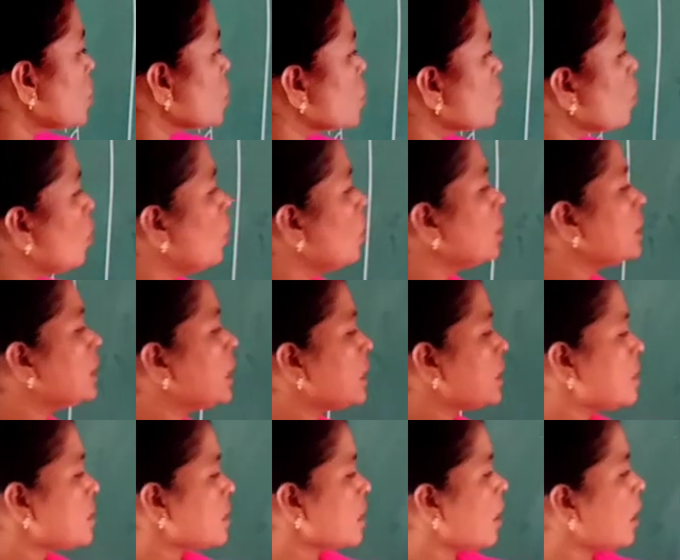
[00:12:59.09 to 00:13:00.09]
So the
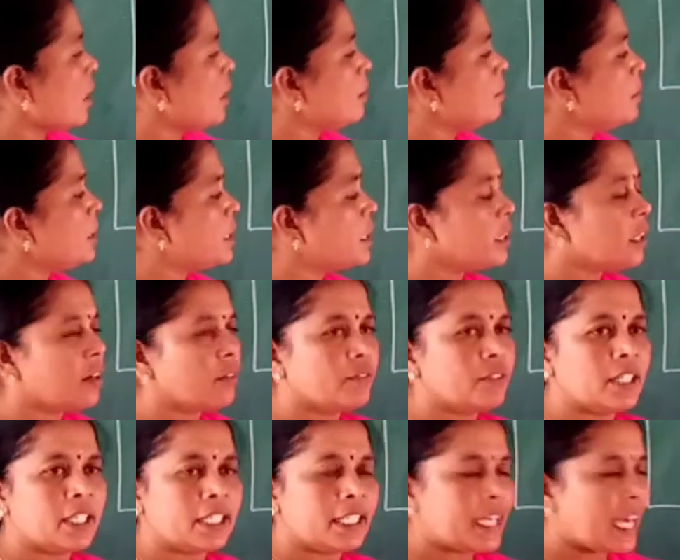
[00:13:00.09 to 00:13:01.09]
solubility of
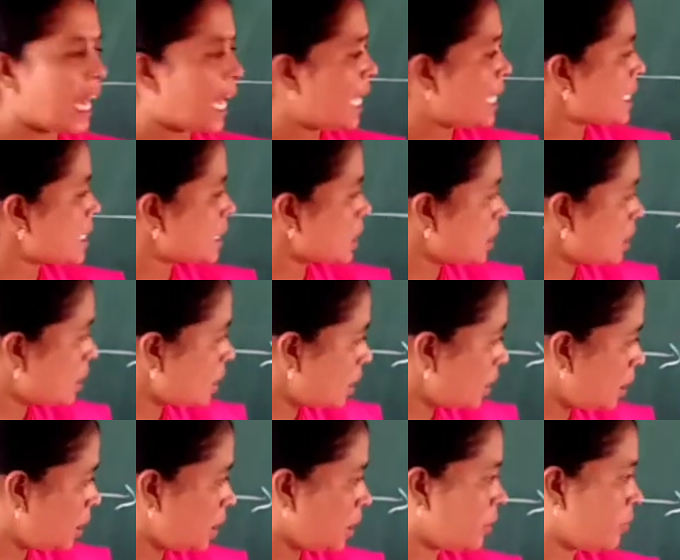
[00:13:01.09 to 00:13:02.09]
the gas
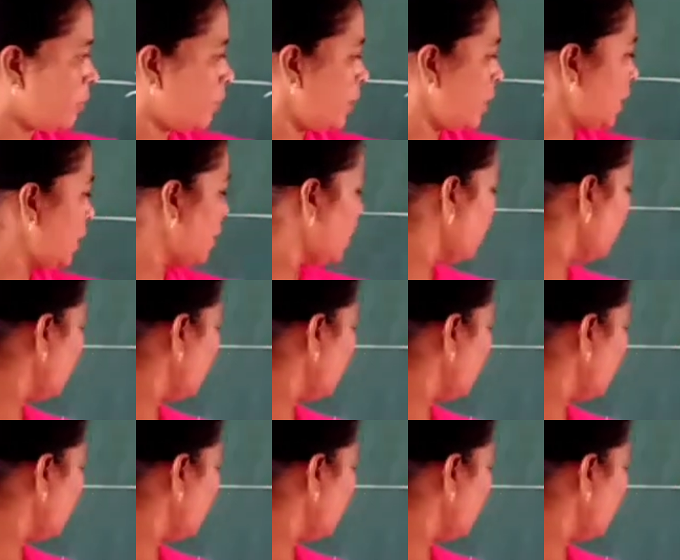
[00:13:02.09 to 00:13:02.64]
in liquid